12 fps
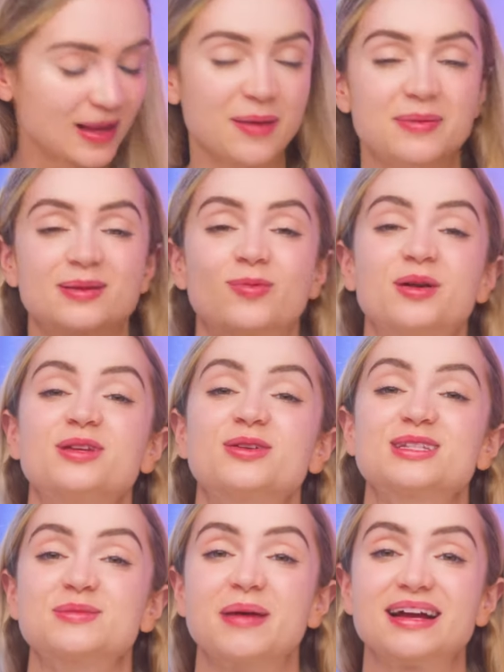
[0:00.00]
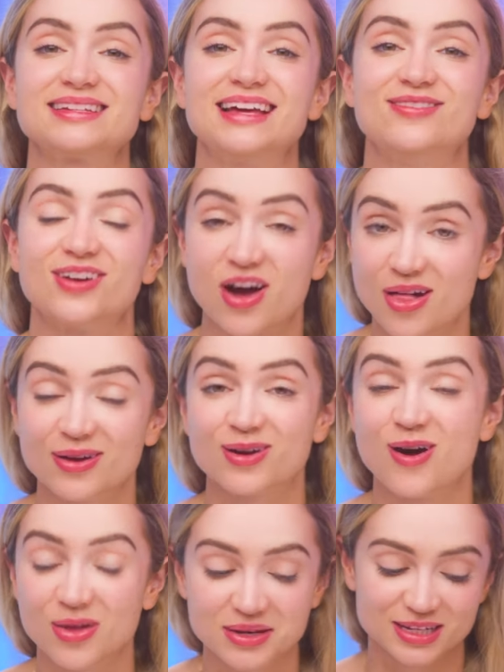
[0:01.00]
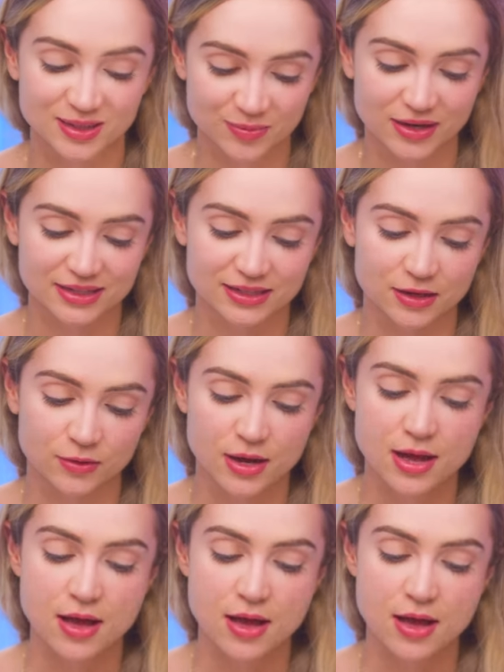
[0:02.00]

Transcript: I mean, what do you expect out of a color called espresso?